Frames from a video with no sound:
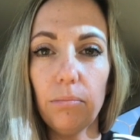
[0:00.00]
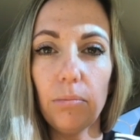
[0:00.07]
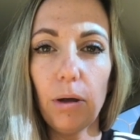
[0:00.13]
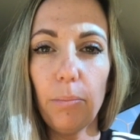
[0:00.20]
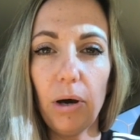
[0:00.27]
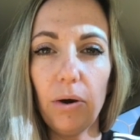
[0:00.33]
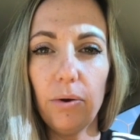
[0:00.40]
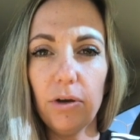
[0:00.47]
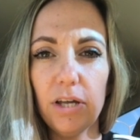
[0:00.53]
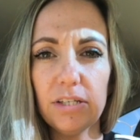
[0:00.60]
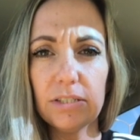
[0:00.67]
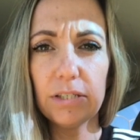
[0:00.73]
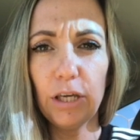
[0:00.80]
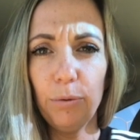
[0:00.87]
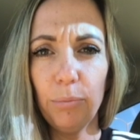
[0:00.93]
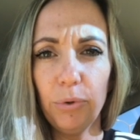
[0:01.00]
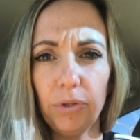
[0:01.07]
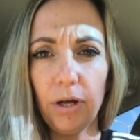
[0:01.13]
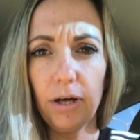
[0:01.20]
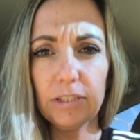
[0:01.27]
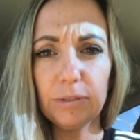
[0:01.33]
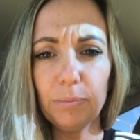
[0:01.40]
about his chemo in the
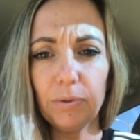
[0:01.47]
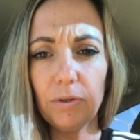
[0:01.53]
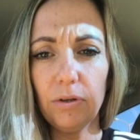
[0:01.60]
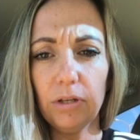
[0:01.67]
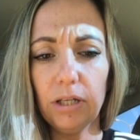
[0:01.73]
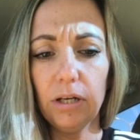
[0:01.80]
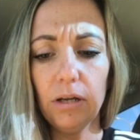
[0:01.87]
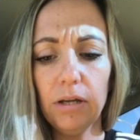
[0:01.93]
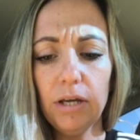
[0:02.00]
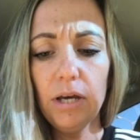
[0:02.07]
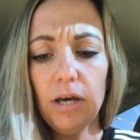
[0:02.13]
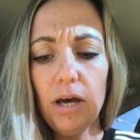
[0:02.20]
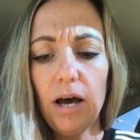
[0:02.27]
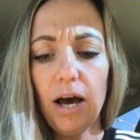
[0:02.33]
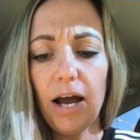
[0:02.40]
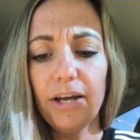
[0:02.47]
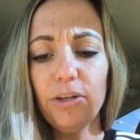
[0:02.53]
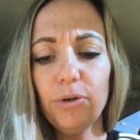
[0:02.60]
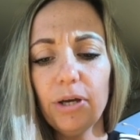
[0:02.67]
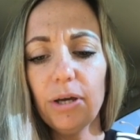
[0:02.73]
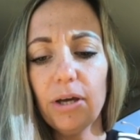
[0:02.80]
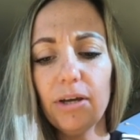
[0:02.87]
hospital, and
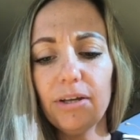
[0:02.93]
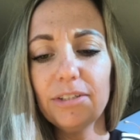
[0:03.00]
I